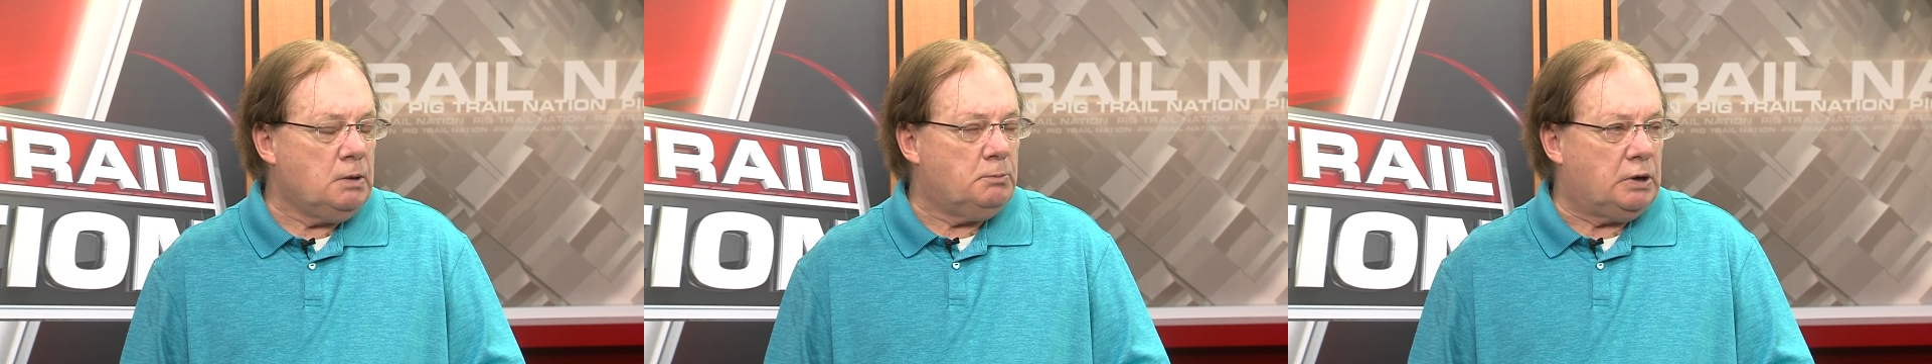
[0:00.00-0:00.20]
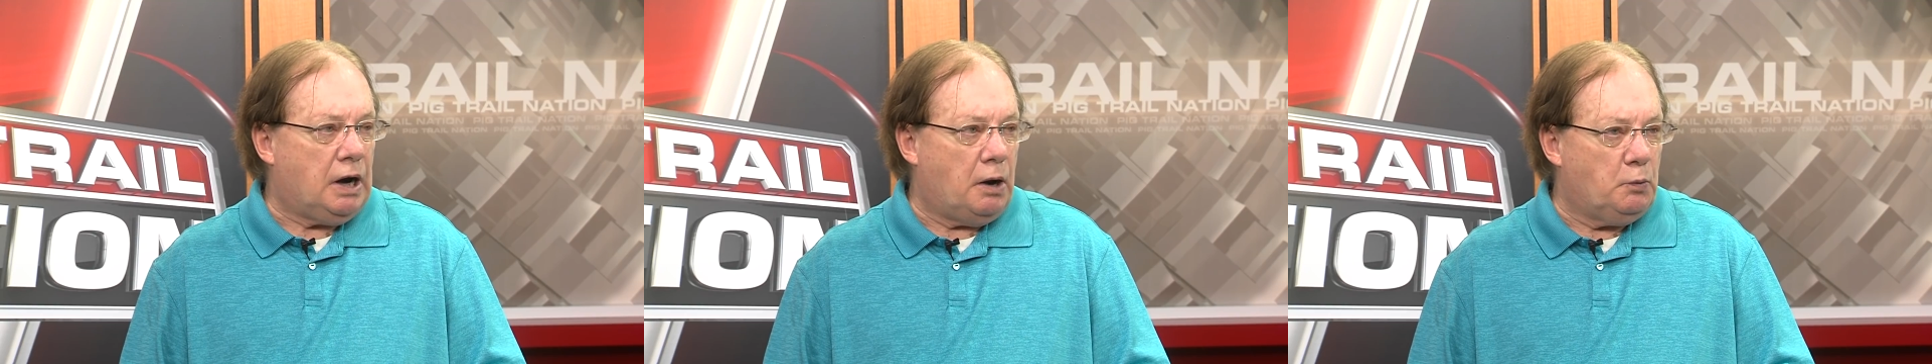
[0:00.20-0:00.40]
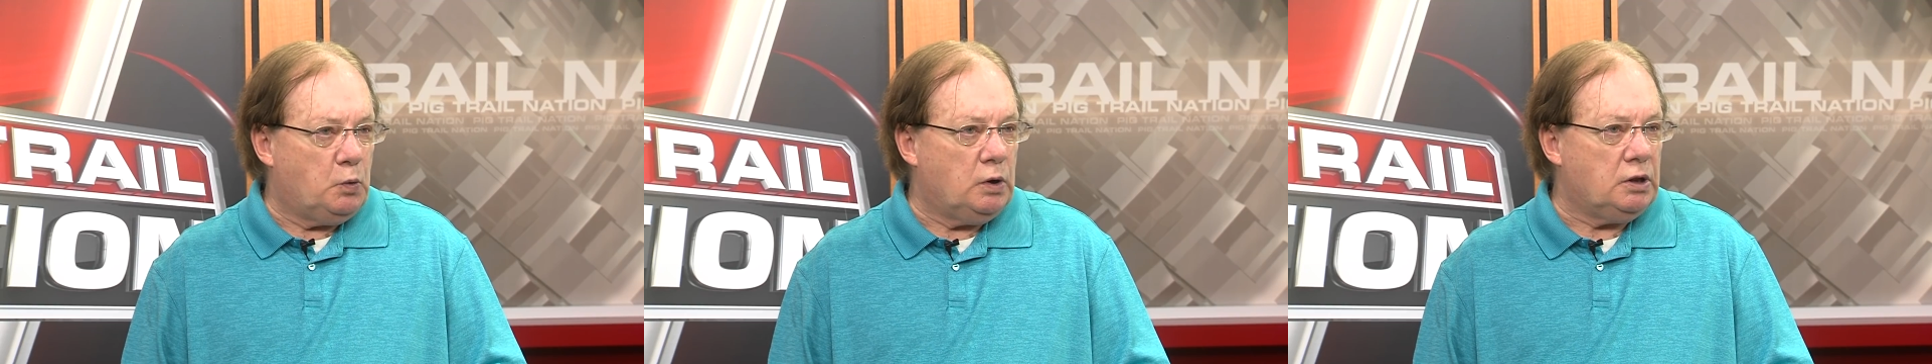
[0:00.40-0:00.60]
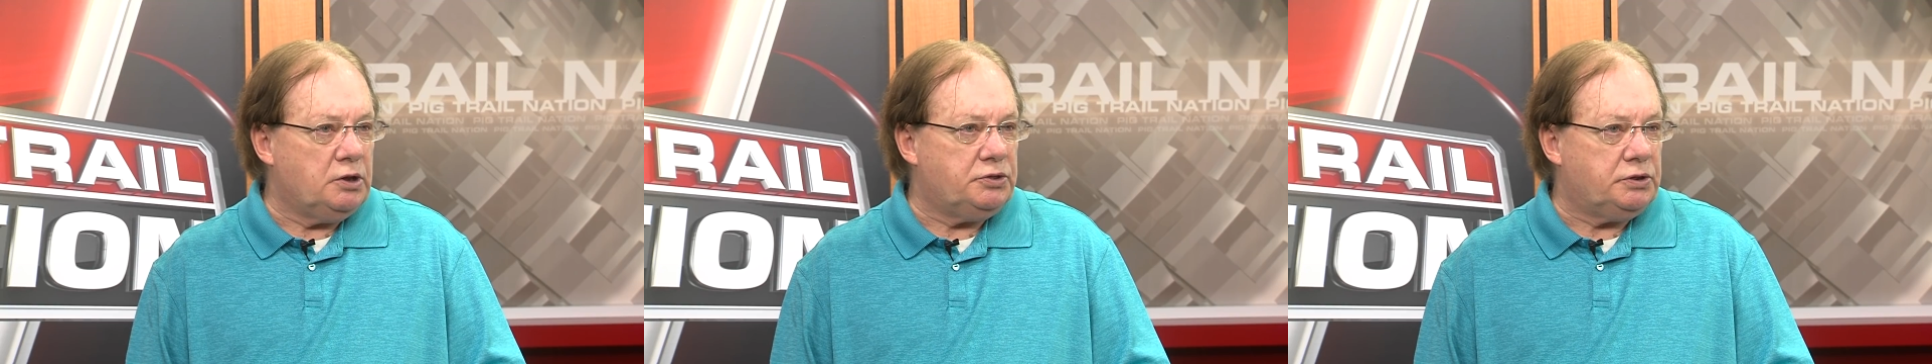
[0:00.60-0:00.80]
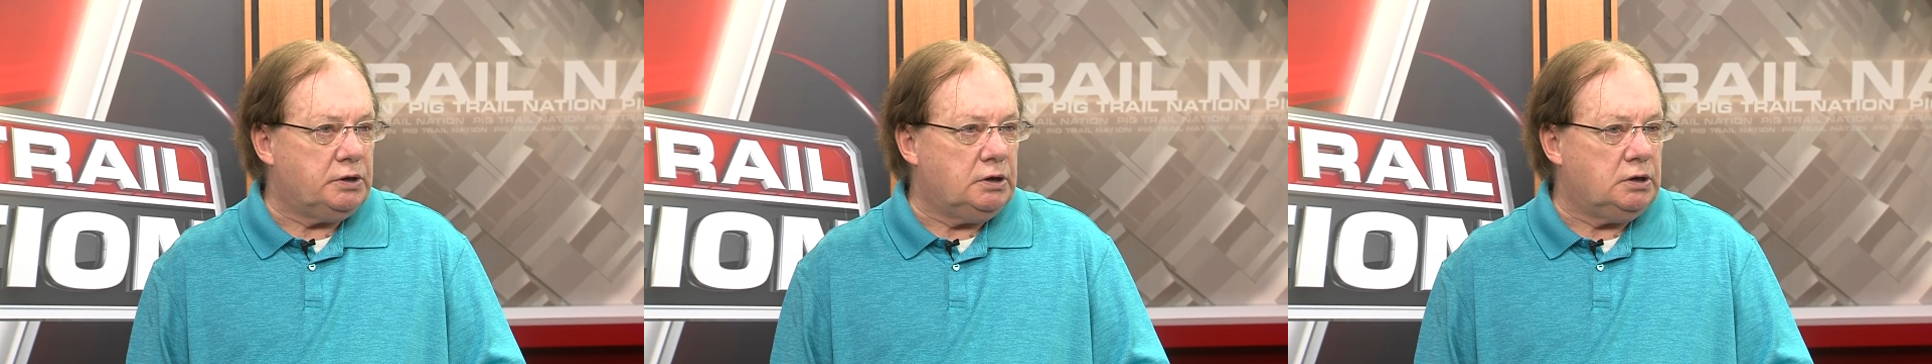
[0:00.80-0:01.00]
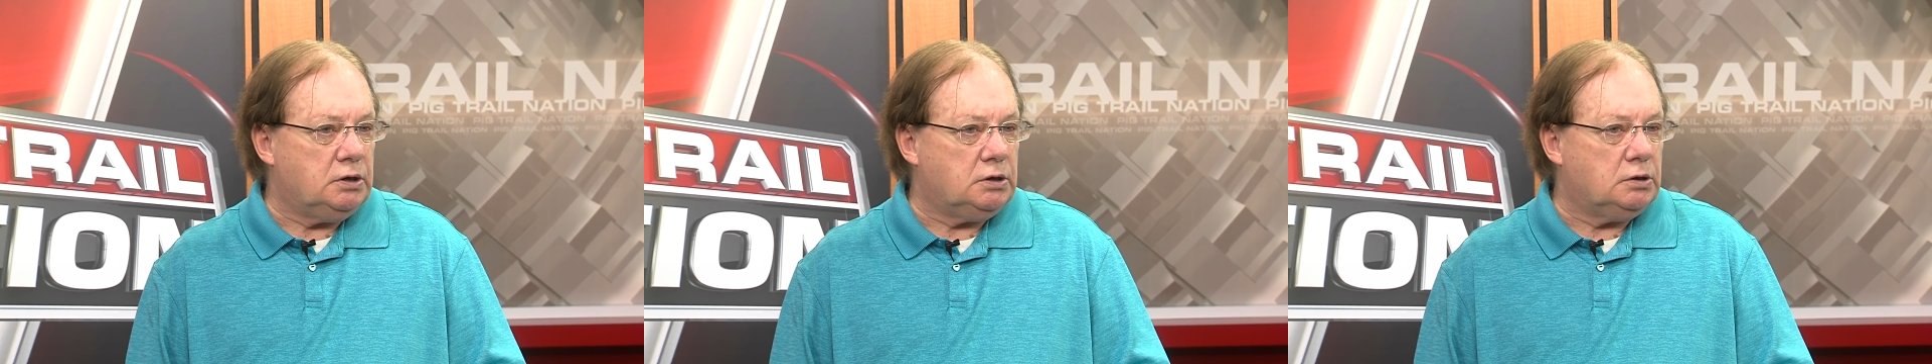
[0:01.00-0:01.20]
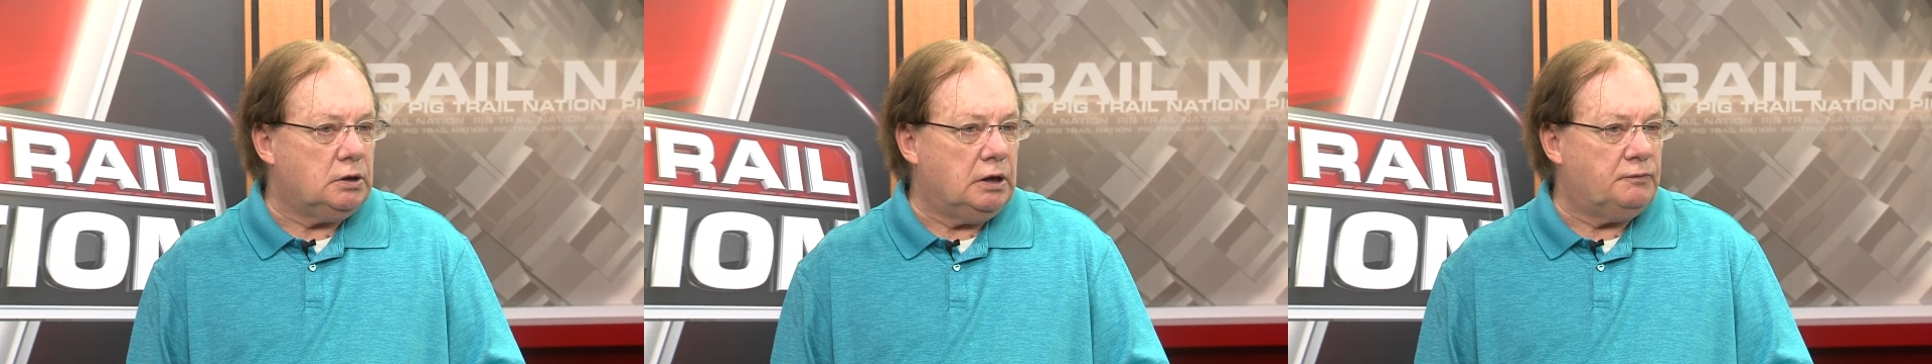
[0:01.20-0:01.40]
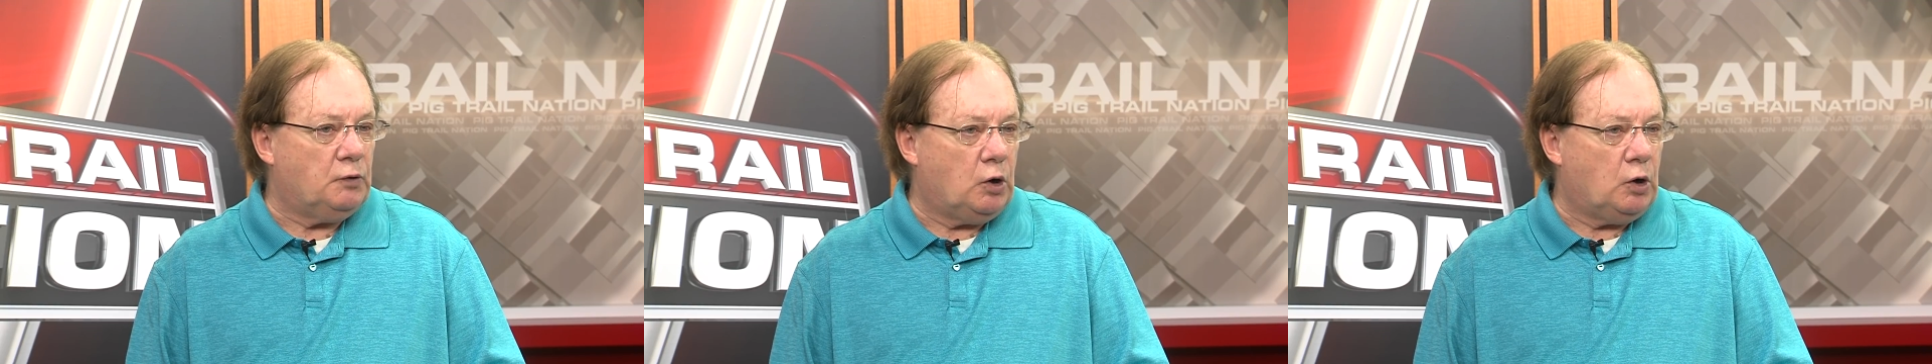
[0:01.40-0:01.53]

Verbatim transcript: but I really think if